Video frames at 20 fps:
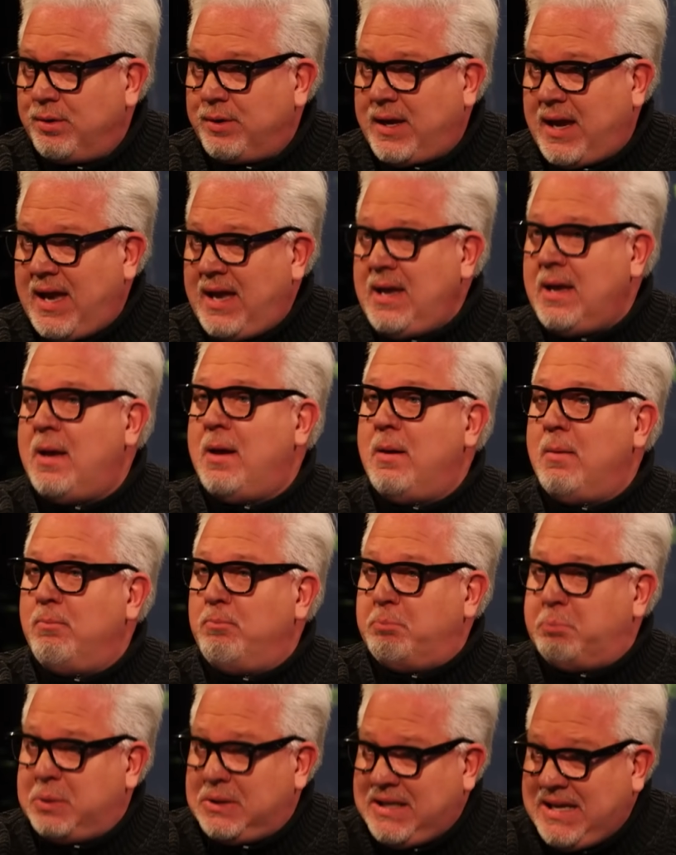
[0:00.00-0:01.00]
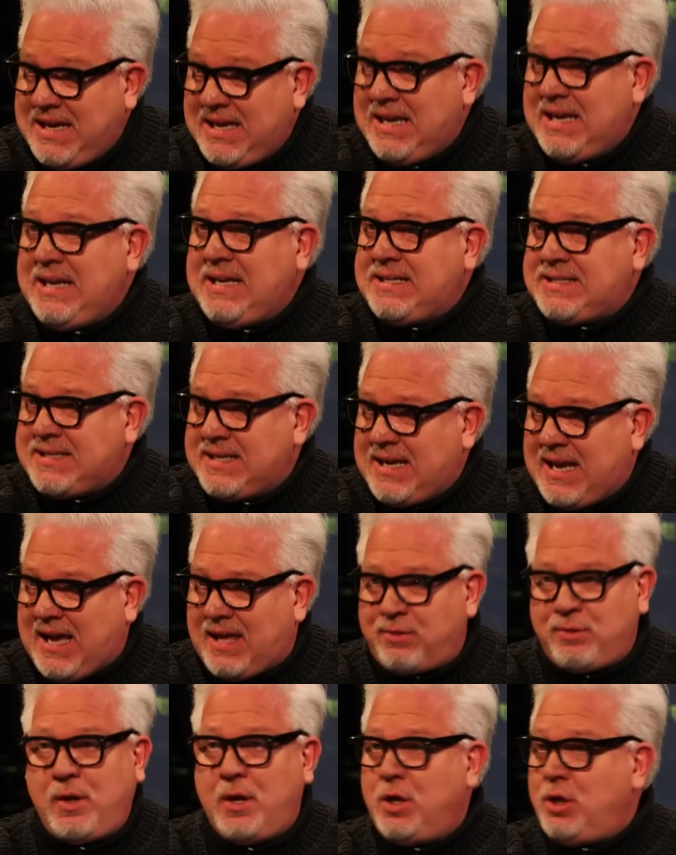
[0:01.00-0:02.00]
Okay? Mm-hmm. Bleeding to
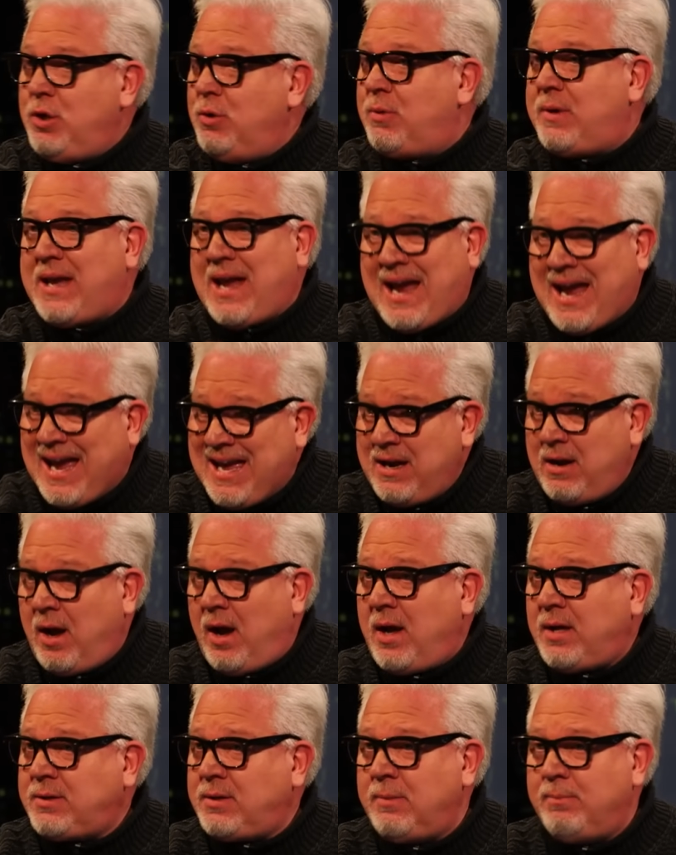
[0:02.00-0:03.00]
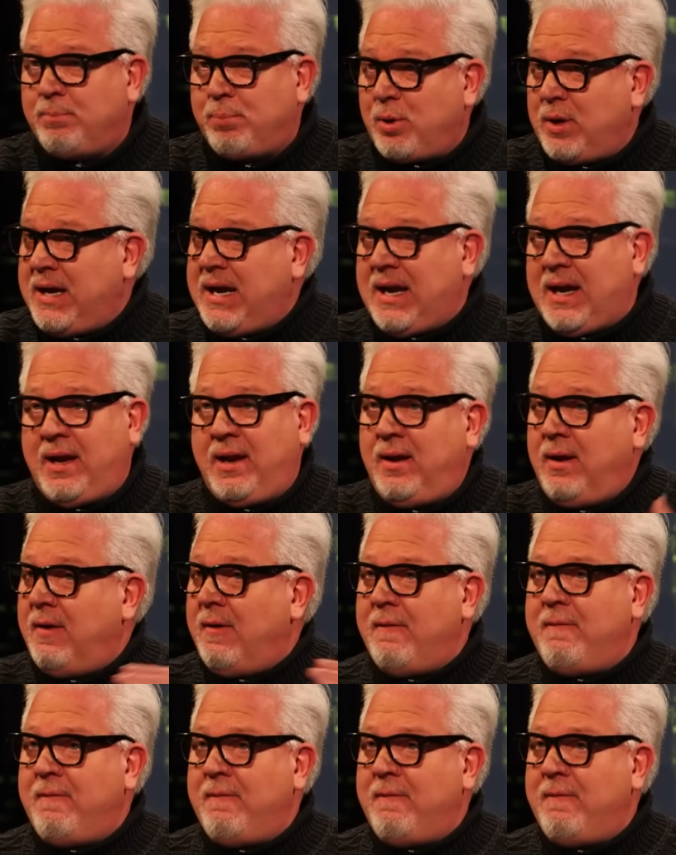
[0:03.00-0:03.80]
death. You cannot bring